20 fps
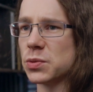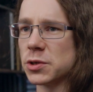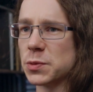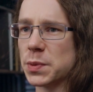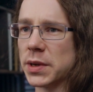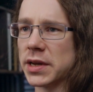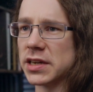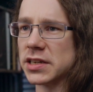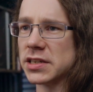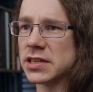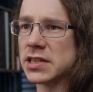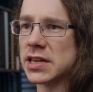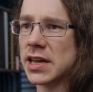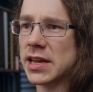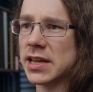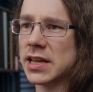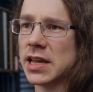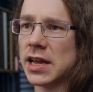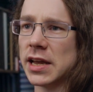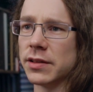which begins
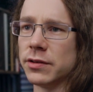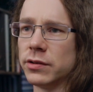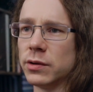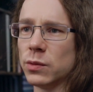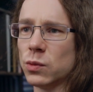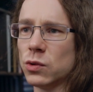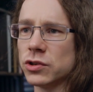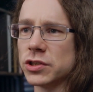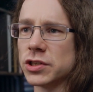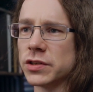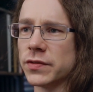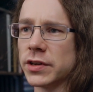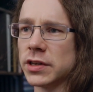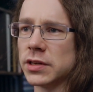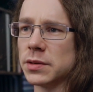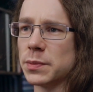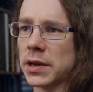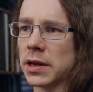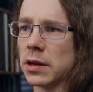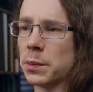today, and the rewards you've
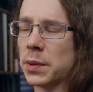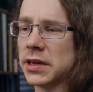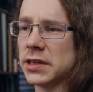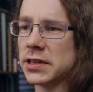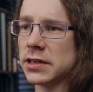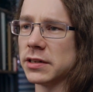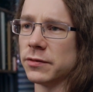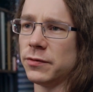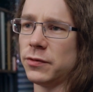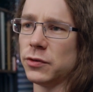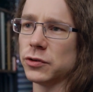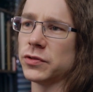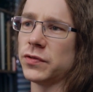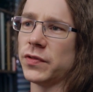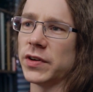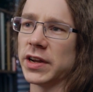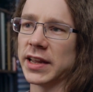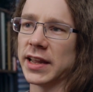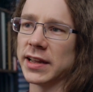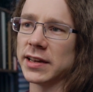earned by completing the
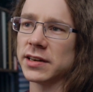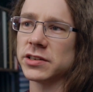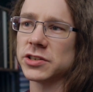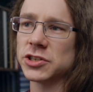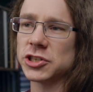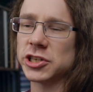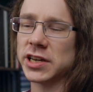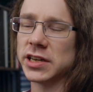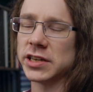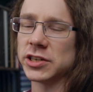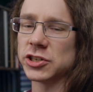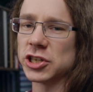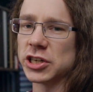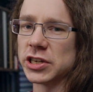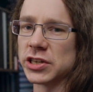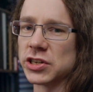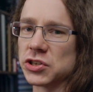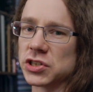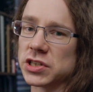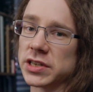Fortifying Atlas
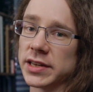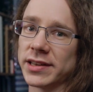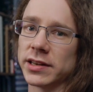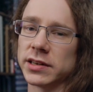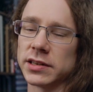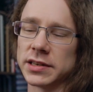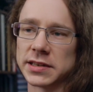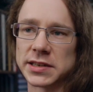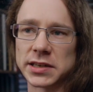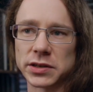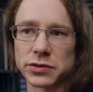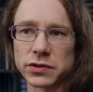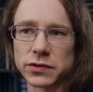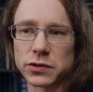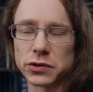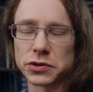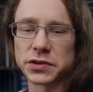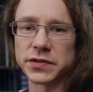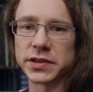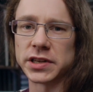challenges, and details, of
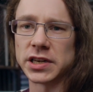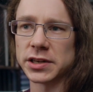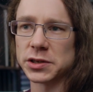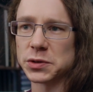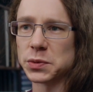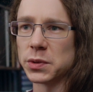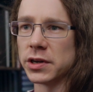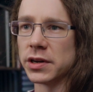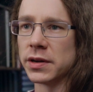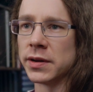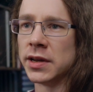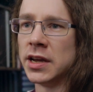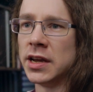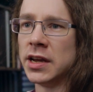course, for the next one.